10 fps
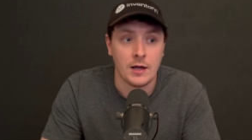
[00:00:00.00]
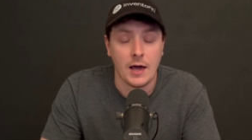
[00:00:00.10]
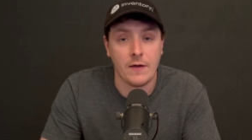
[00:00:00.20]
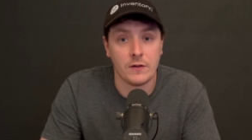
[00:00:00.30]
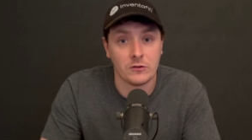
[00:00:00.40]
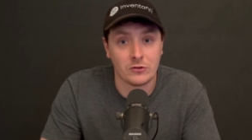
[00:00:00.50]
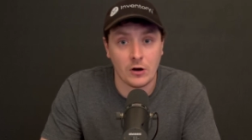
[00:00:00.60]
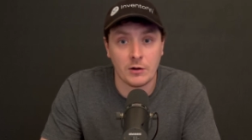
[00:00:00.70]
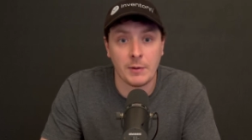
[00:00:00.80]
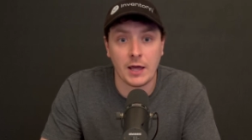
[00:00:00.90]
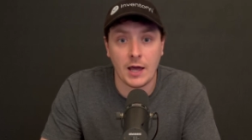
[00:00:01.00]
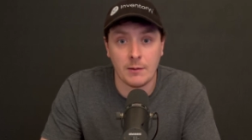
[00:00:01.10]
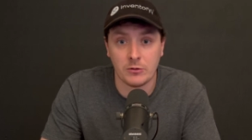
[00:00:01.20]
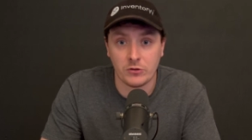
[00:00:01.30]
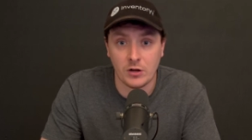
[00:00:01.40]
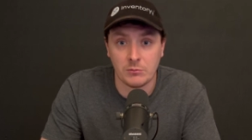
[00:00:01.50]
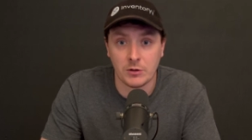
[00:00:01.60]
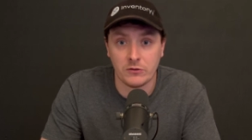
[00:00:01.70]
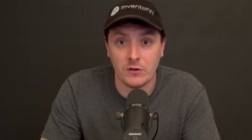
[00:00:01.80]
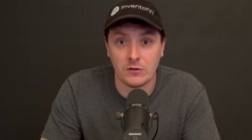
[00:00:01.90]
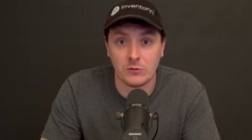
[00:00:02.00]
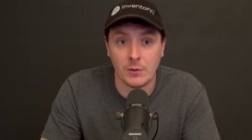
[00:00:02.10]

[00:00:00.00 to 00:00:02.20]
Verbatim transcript: and then started my Amazon business.